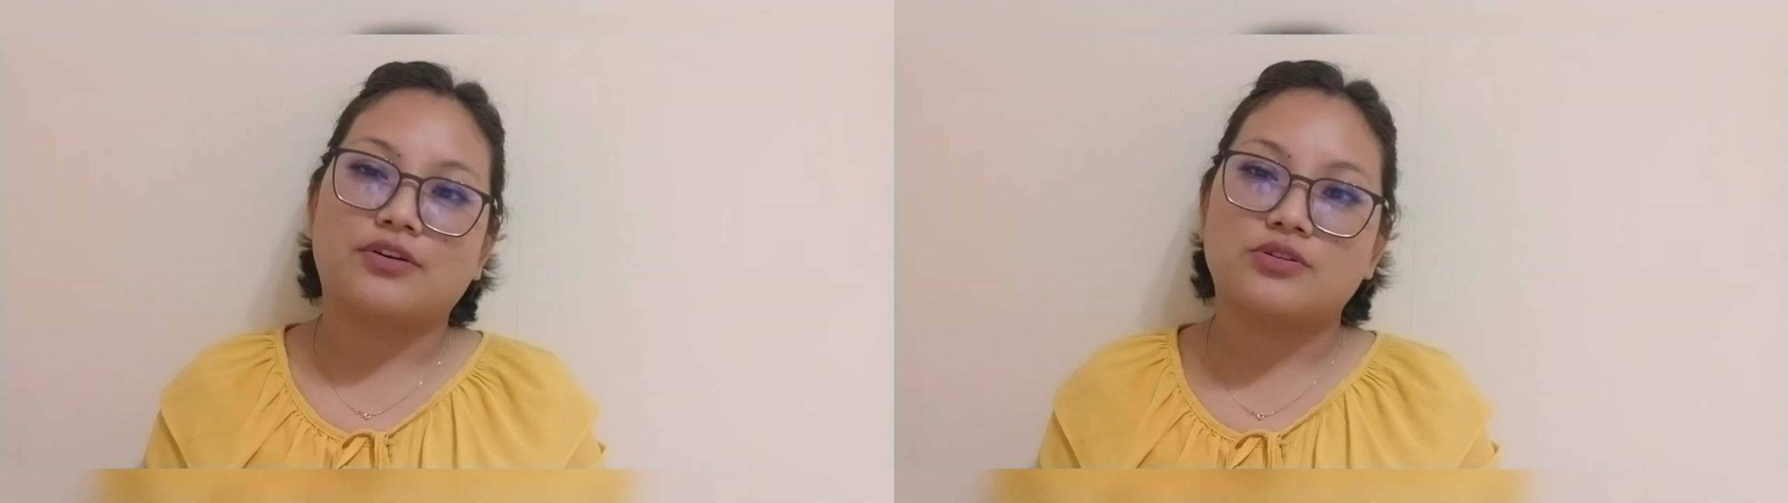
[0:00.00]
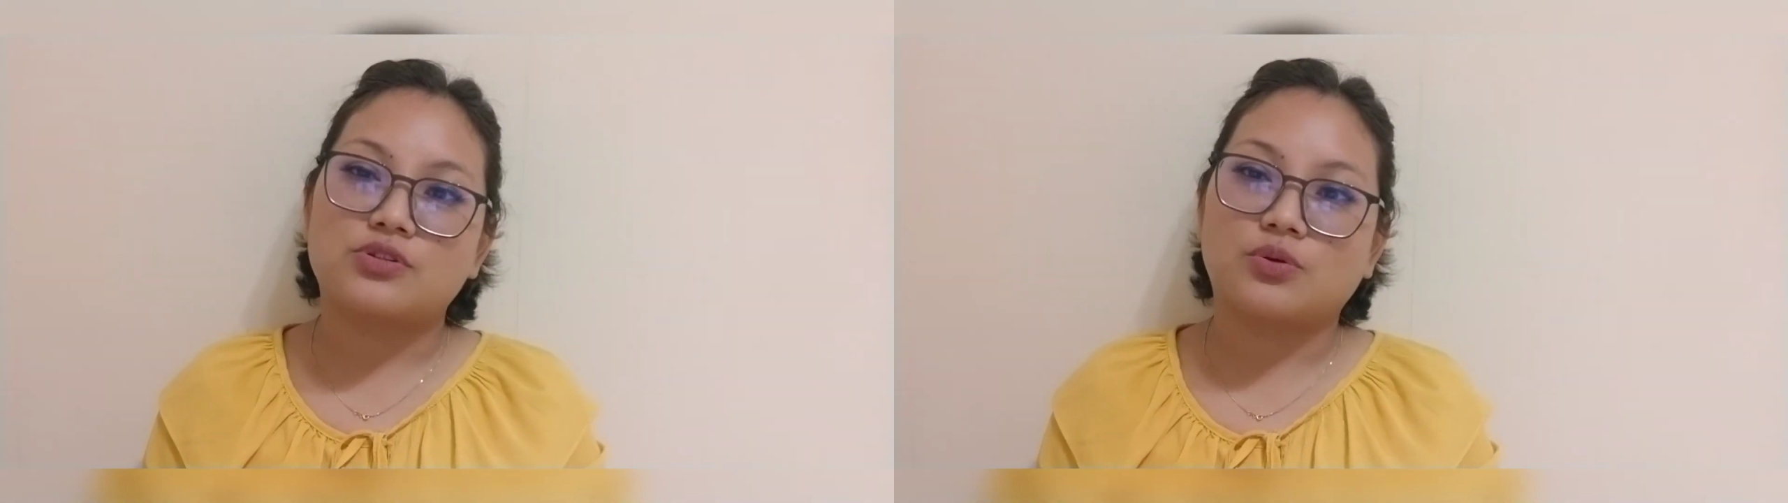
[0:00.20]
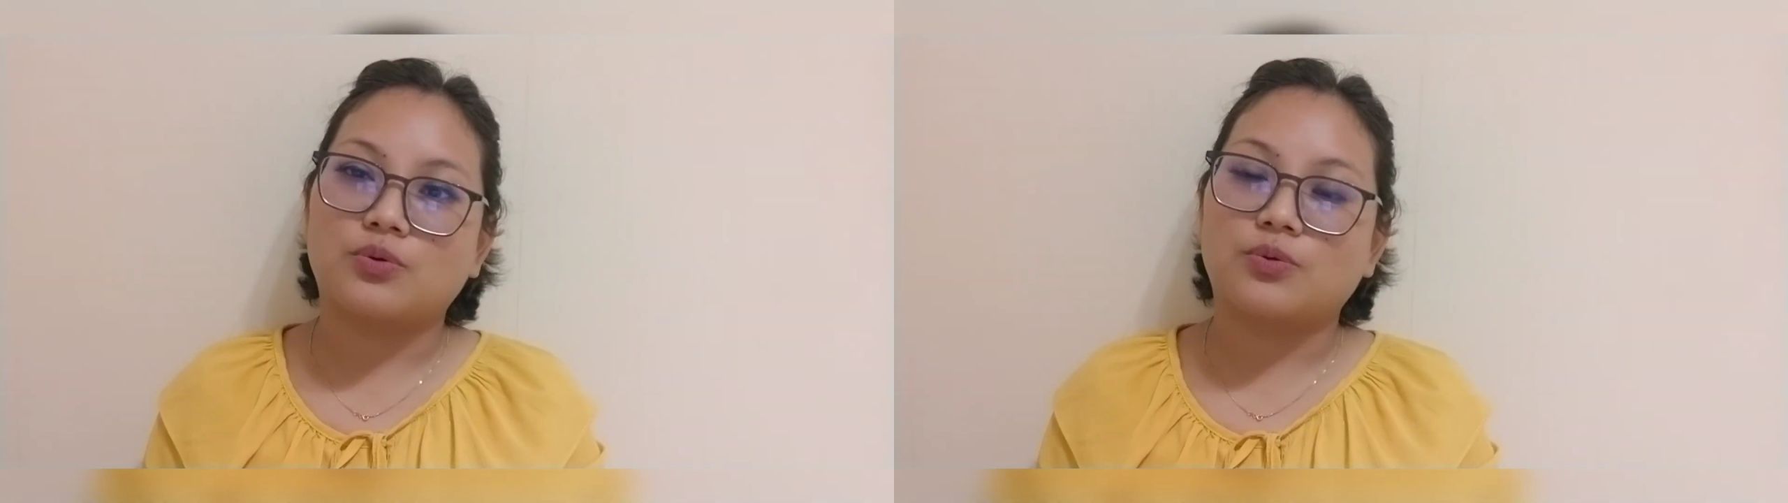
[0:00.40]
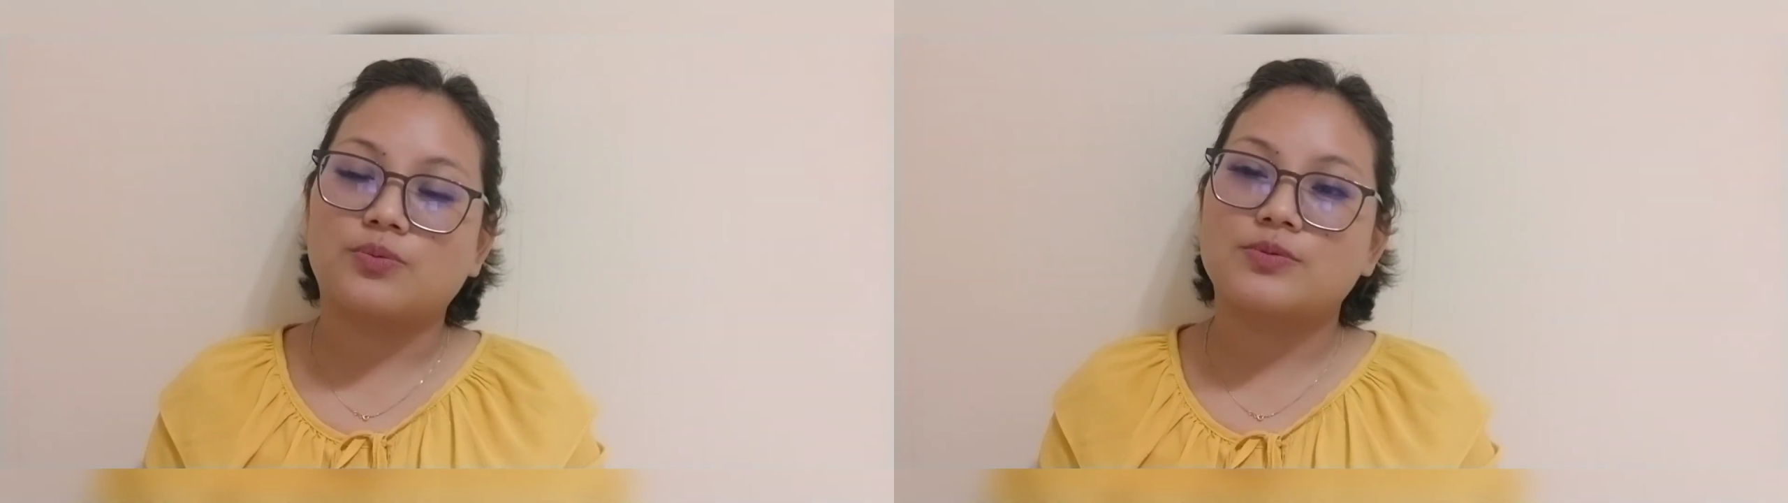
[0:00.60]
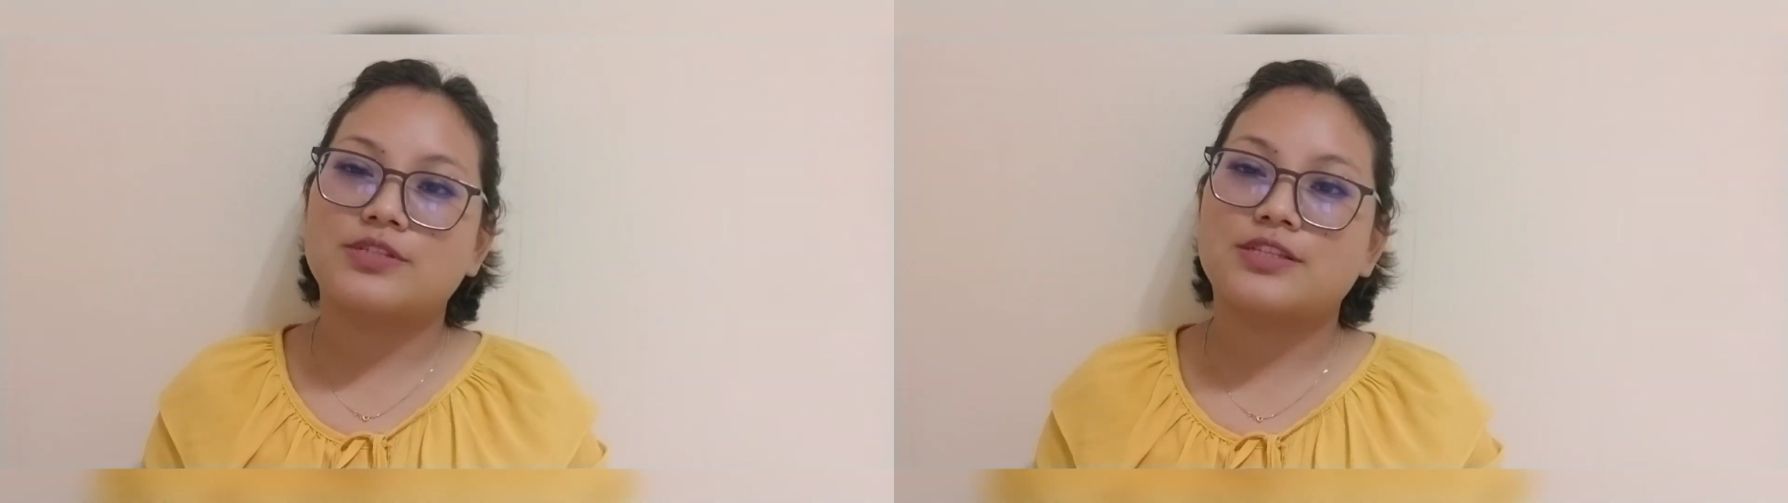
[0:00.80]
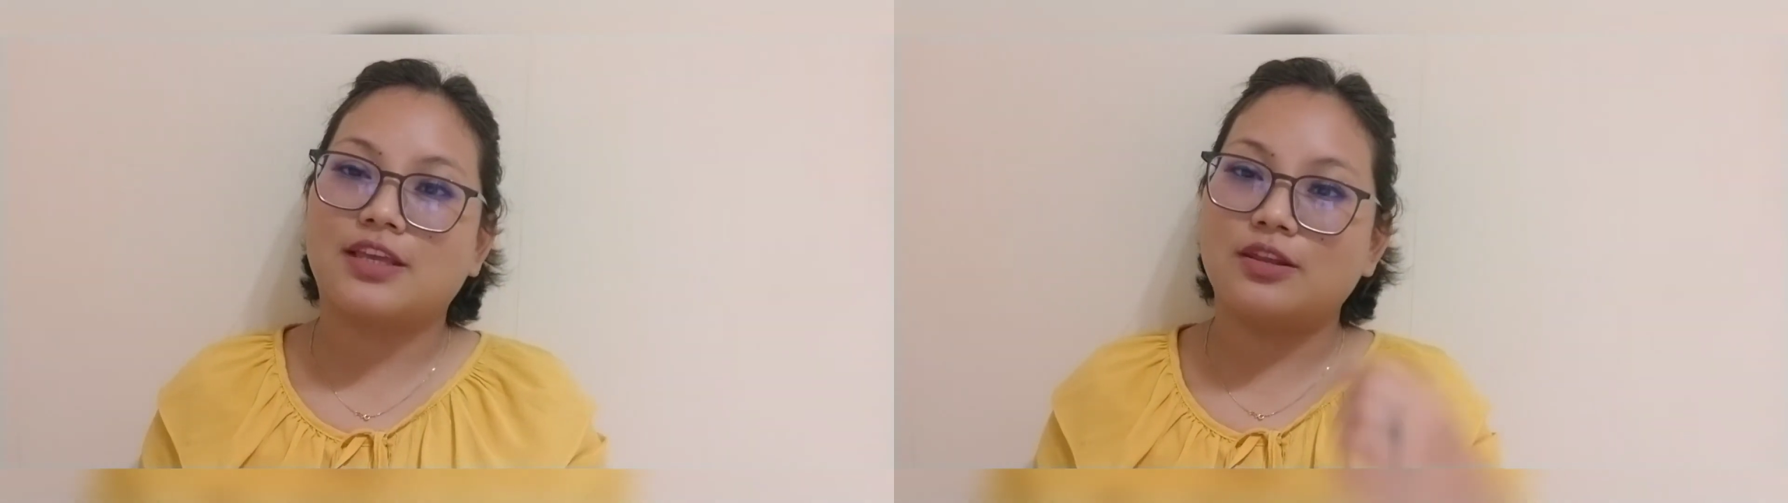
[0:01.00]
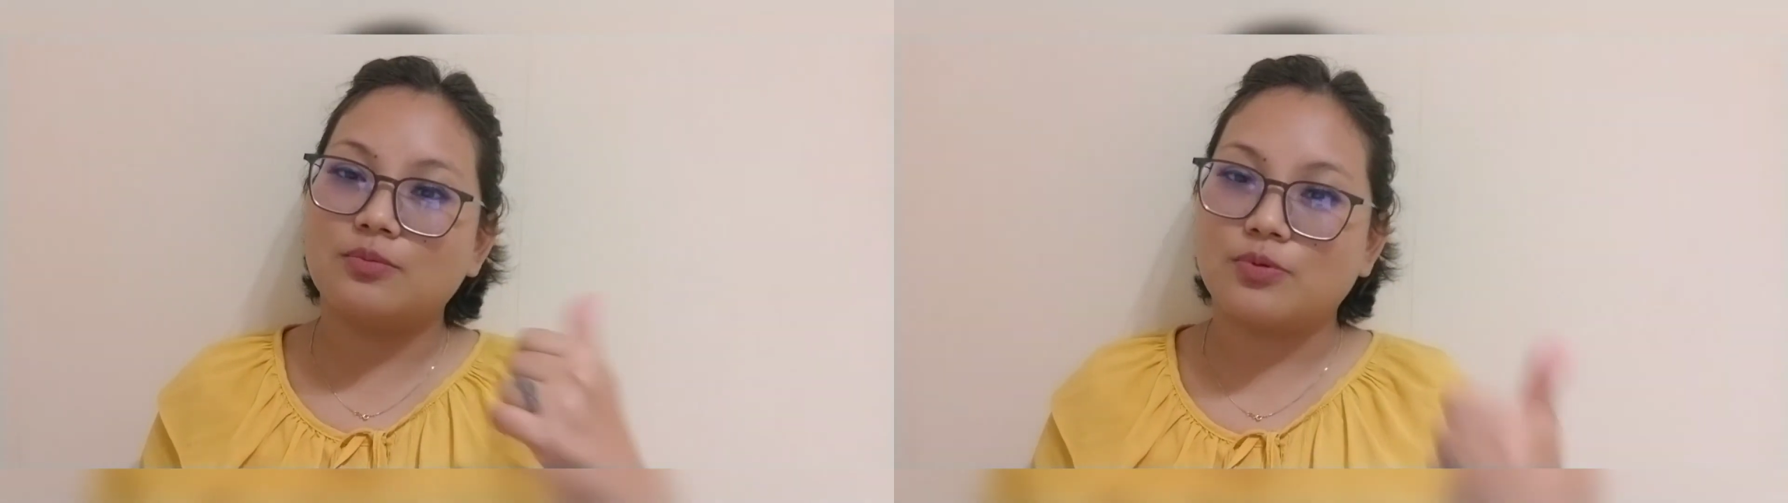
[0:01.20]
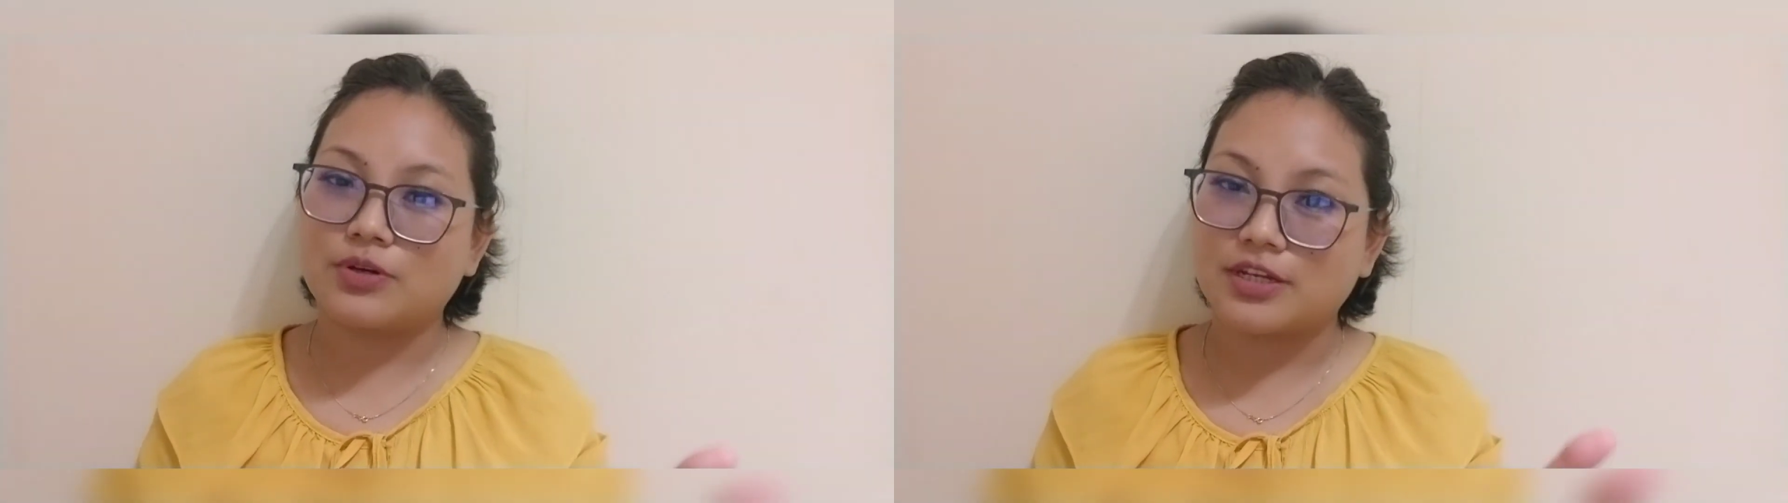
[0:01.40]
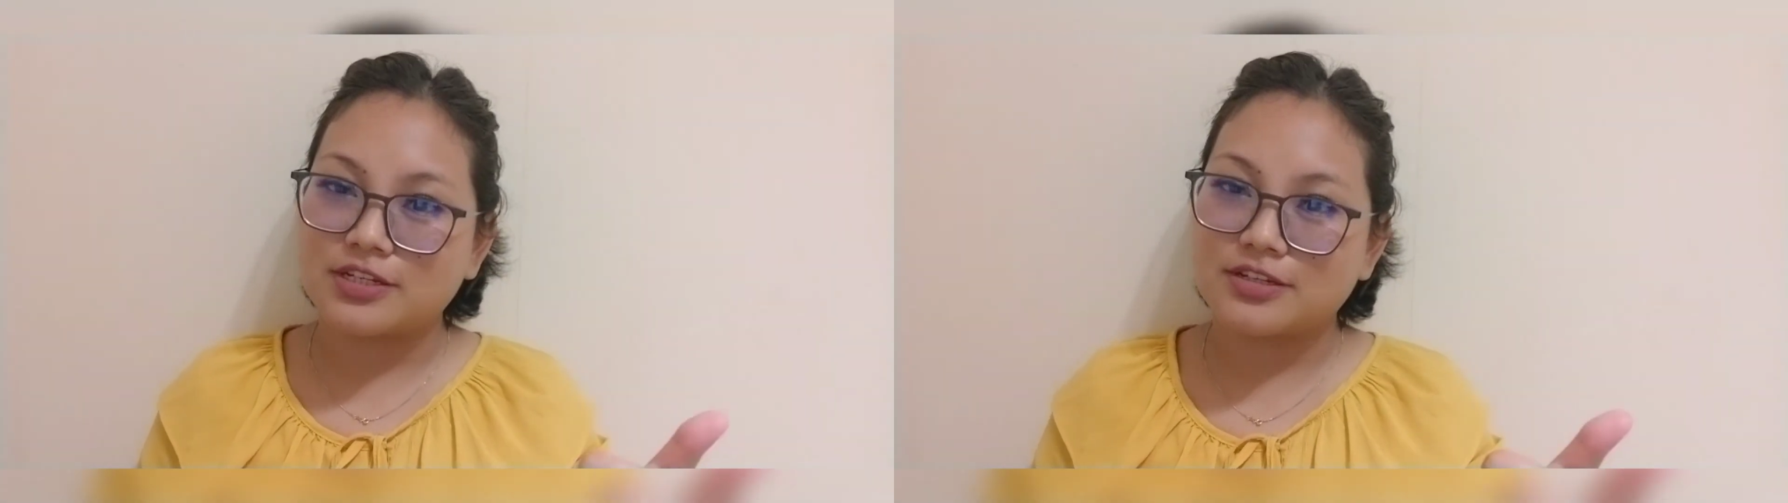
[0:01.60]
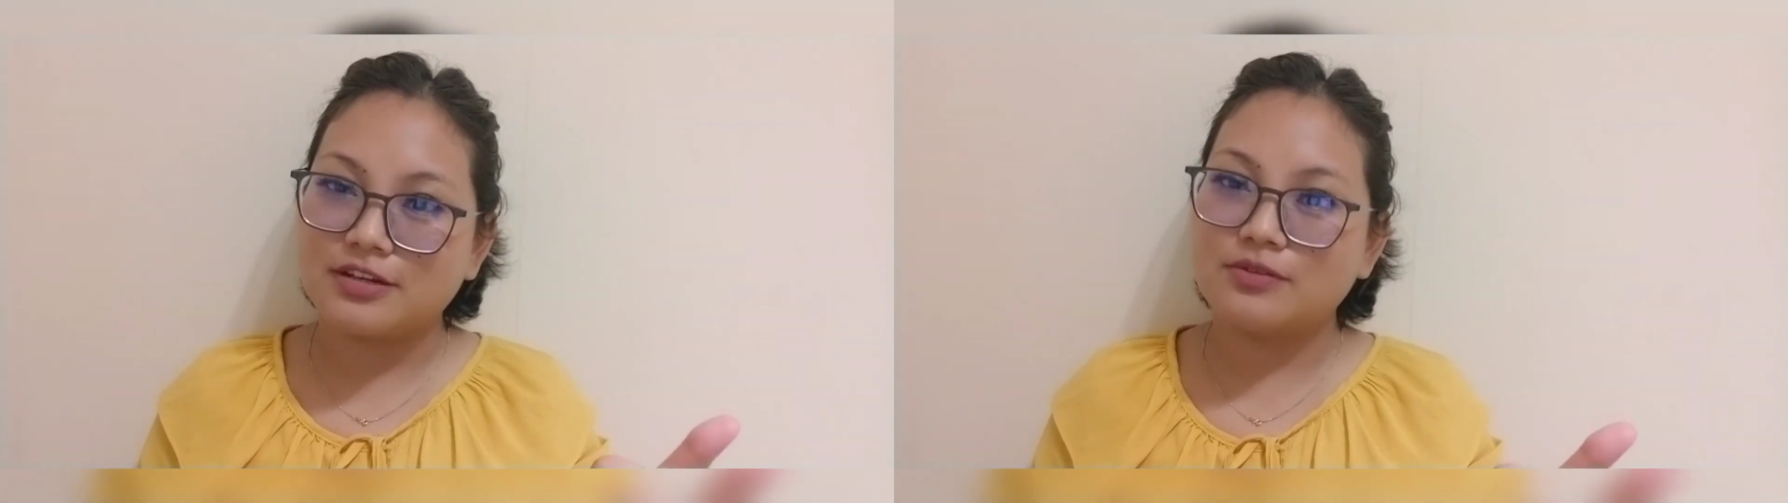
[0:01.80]
So skin
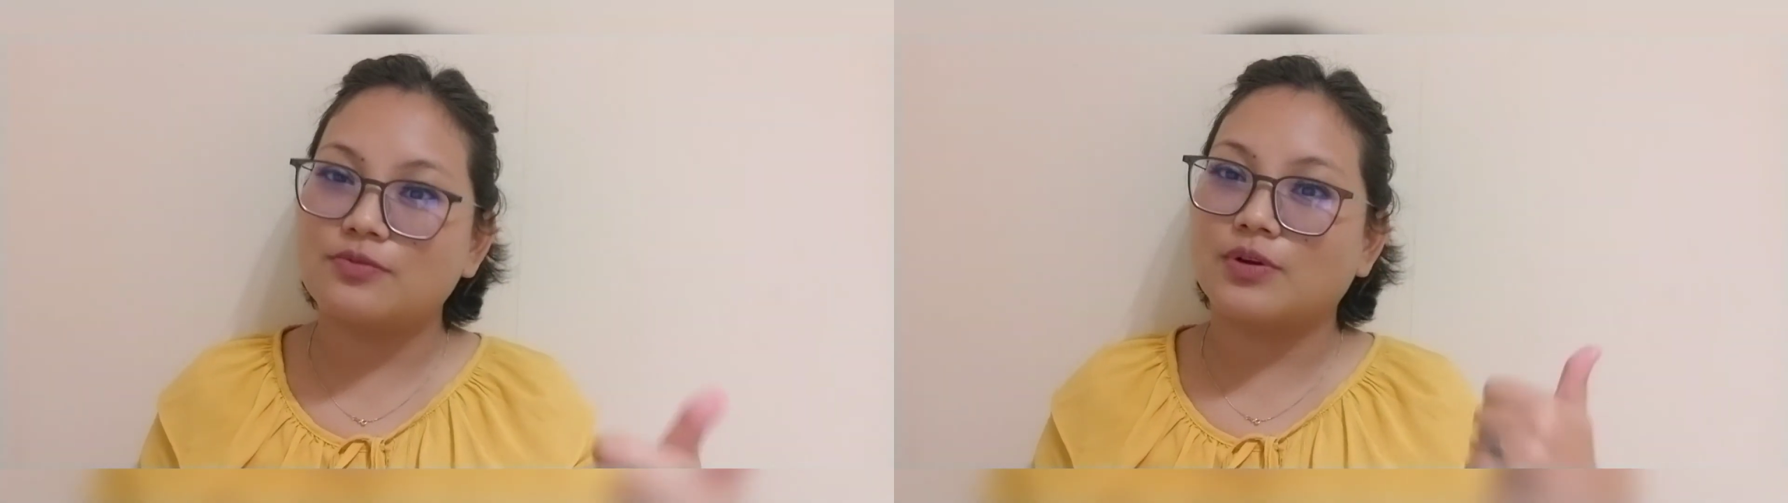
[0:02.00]
protection